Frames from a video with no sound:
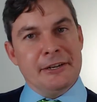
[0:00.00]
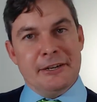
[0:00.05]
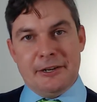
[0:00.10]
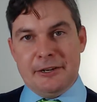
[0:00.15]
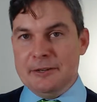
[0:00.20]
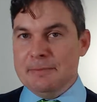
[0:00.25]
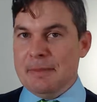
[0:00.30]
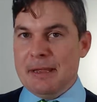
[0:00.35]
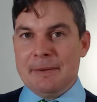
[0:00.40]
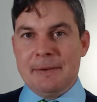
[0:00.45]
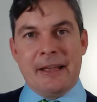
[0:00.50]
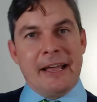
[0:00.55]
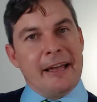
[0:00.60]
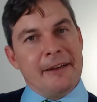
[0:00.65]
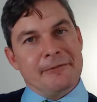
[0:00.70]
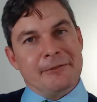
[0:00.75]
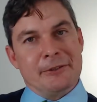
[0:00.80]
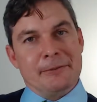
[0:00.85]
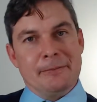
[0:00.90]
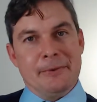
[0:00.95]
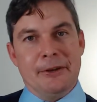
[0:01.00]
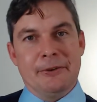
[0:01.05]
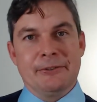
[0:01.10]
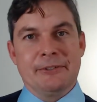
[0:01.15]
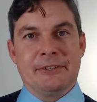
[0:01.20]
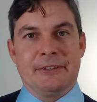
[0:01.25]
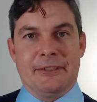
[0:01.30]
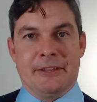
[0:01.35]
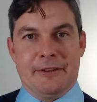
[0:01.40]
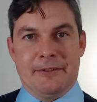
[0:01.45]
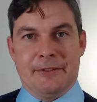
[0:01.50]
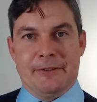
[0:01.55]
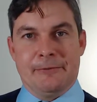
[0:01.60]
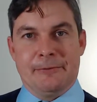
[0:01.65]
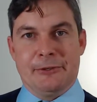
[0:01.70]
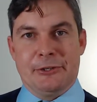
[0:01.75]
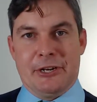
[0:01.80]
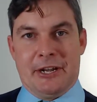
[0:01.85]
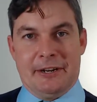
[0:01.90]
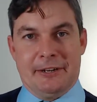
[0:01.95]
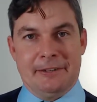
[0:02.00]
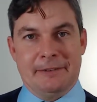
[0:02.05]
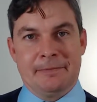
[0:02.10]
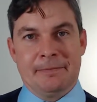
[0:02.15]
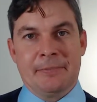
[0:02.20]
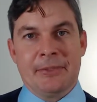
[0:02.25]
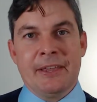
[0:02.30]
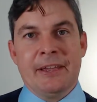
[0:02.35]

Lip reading: you maybe have some notes on there that were jotted.